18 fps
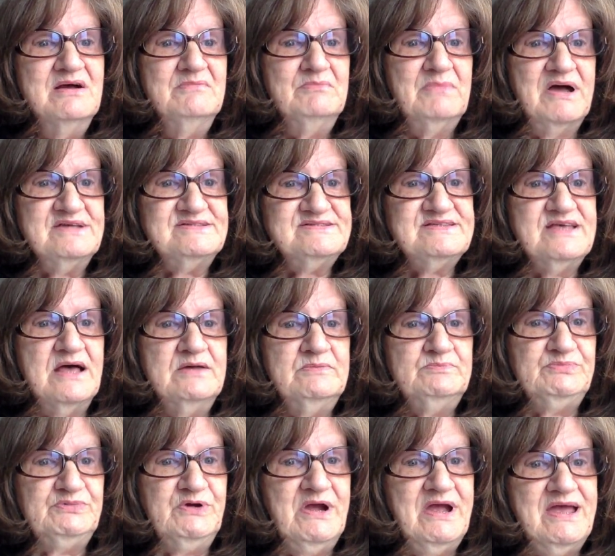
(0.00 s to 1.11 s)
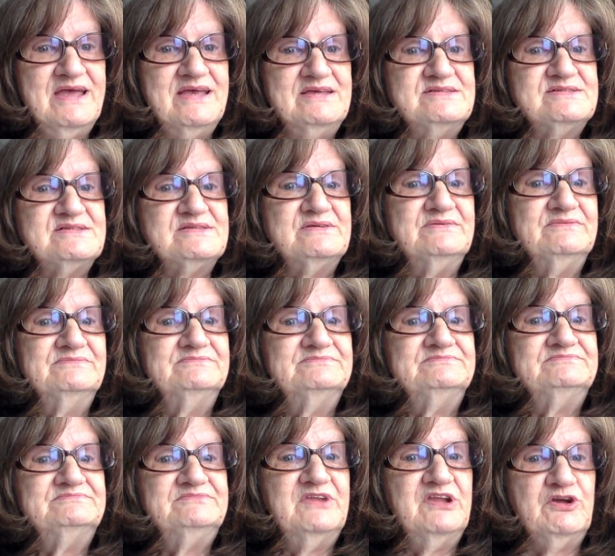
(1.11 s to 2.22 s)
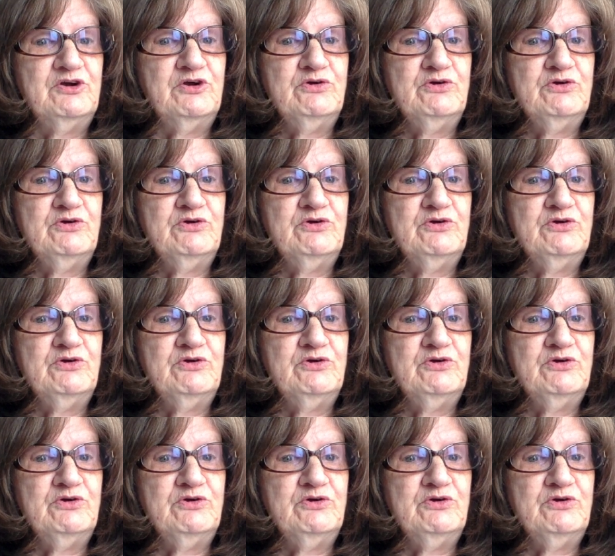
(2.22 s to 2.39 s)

My son prays. The